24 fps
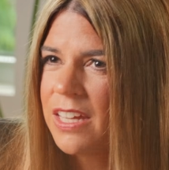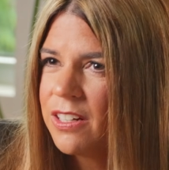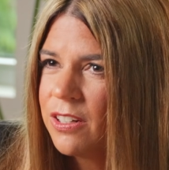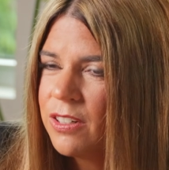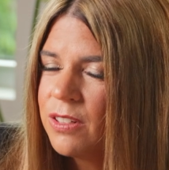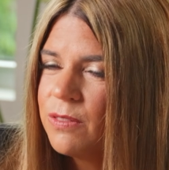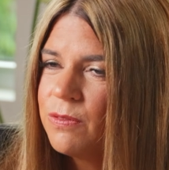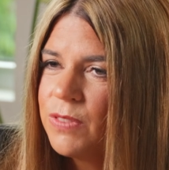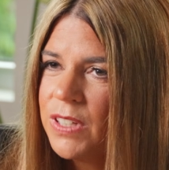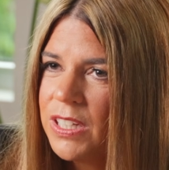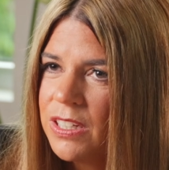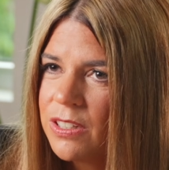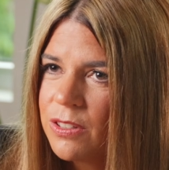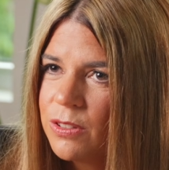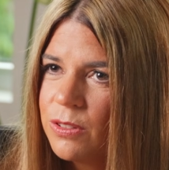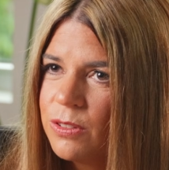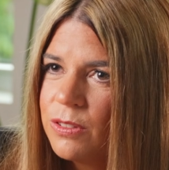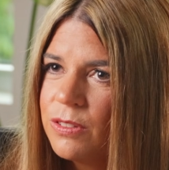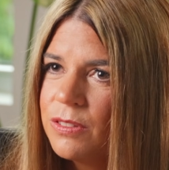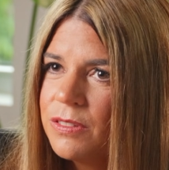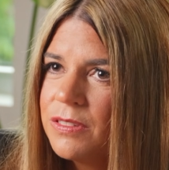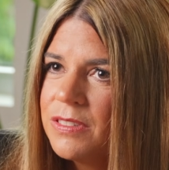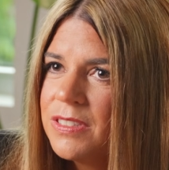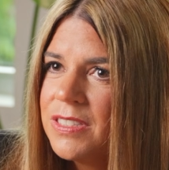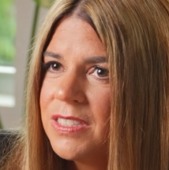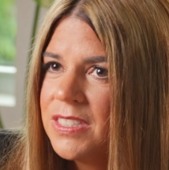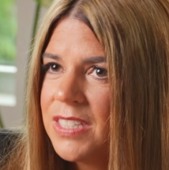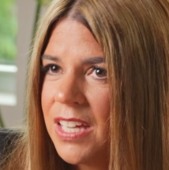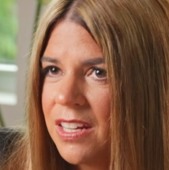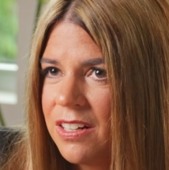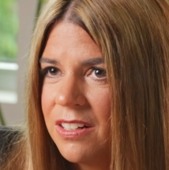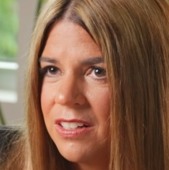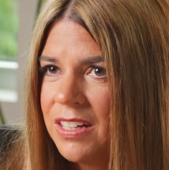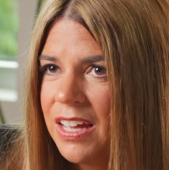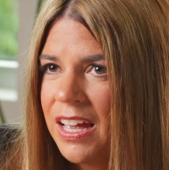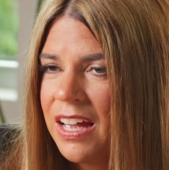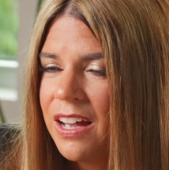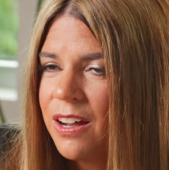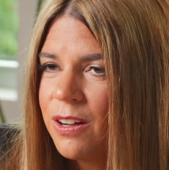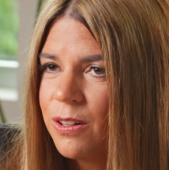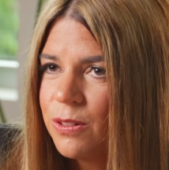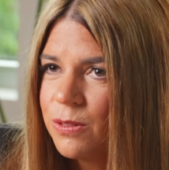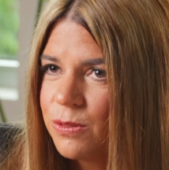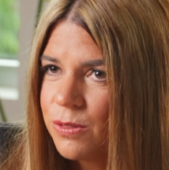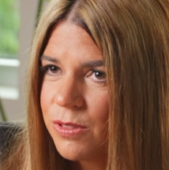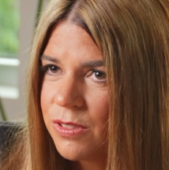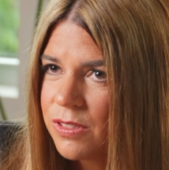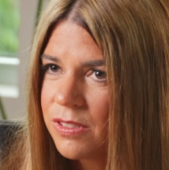on a vehicle, debt on a
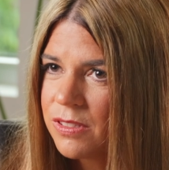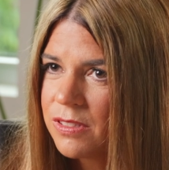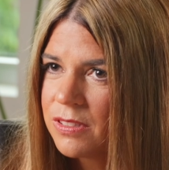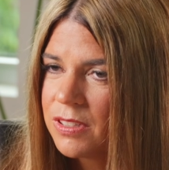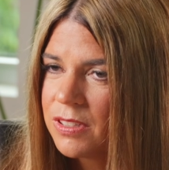house,